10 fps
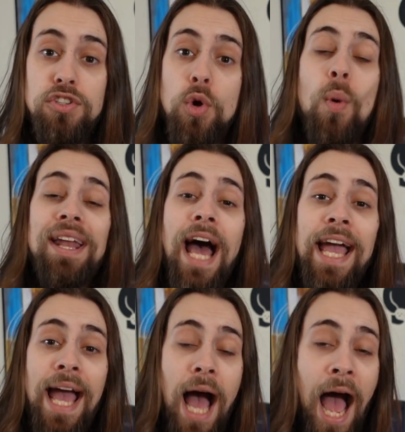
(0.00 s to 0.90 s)
So when
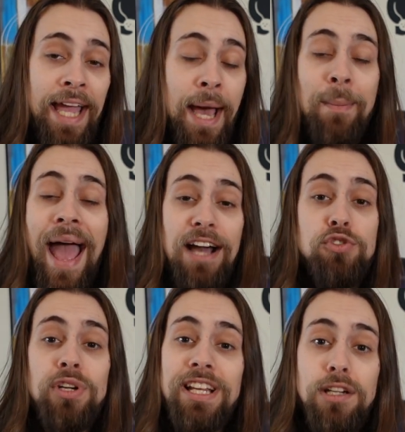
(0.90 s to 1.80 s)
I am
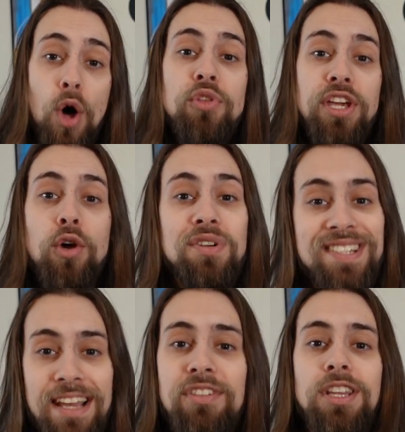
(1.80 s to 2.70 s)
actually loading or
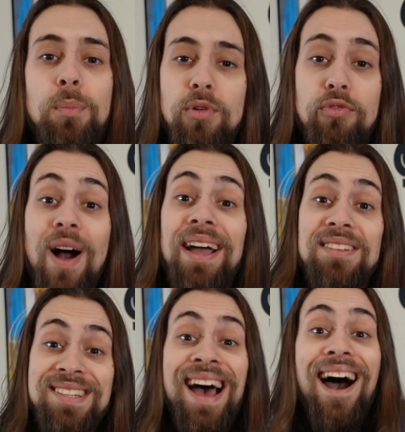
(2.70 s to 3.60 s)
saving the
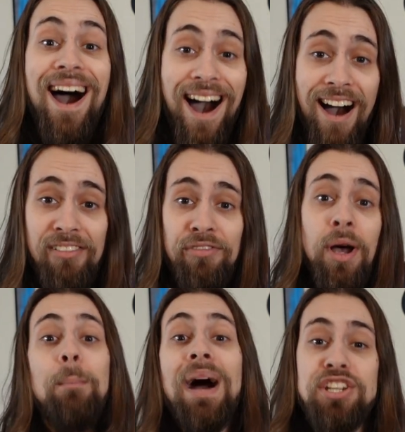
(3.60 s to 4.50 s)
profiles of
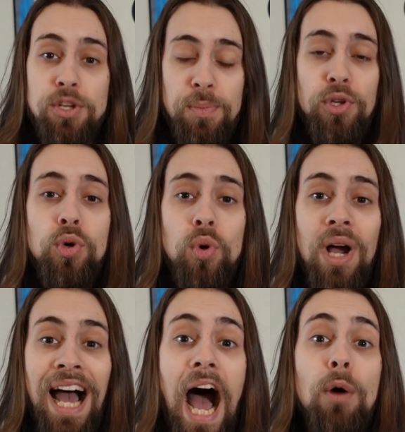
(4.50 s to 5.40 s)
my GPU,
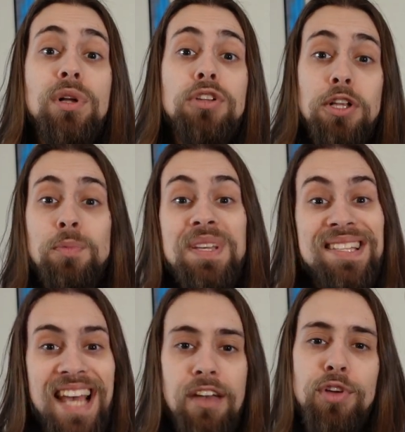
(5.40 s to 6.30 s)
I will not be
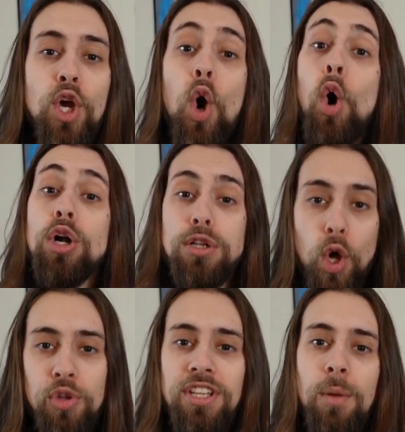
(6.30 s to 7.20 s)
saving or
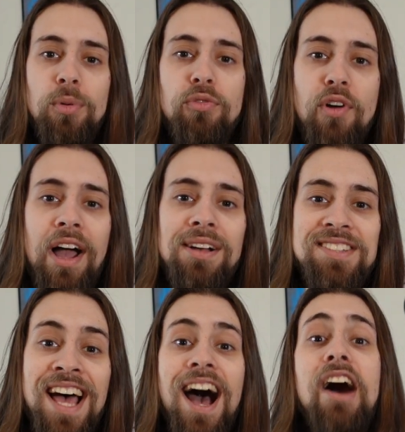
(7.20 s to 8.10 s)
loading the
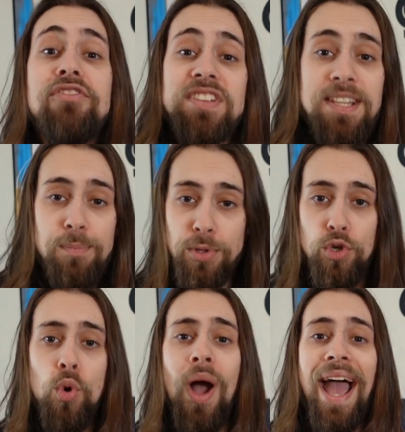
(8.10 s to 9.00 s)
profiles of the
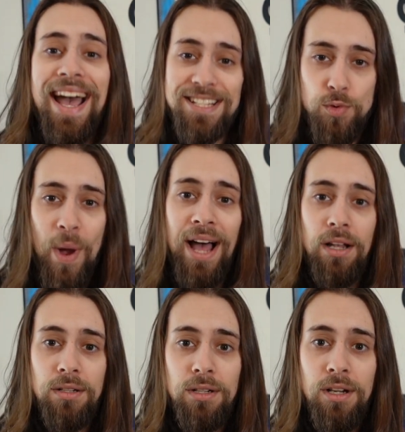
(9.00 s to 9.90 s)
CPU as well.